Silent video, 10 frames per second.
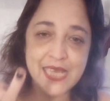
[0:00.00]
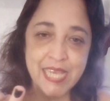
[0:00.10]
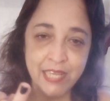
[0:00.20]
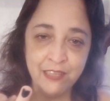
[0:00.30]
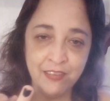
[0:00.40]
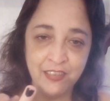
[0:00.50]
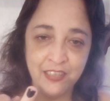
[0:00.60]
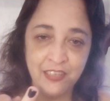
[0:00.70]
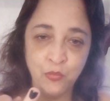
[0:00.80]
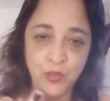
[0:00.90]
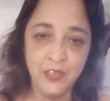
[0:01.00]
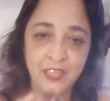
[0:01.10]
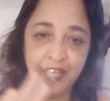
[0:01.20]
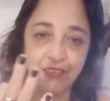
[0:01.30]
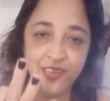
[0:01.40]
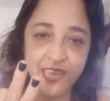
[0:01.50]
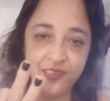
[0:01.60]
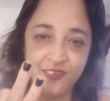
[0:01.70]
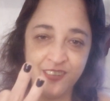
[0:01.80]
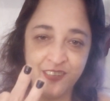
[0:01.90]
talented in one thing,
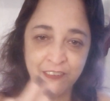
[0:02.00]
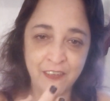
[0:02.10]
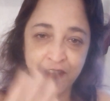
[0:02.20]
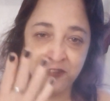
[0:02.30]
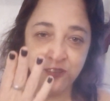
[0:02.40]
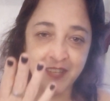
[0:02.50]
talented in another,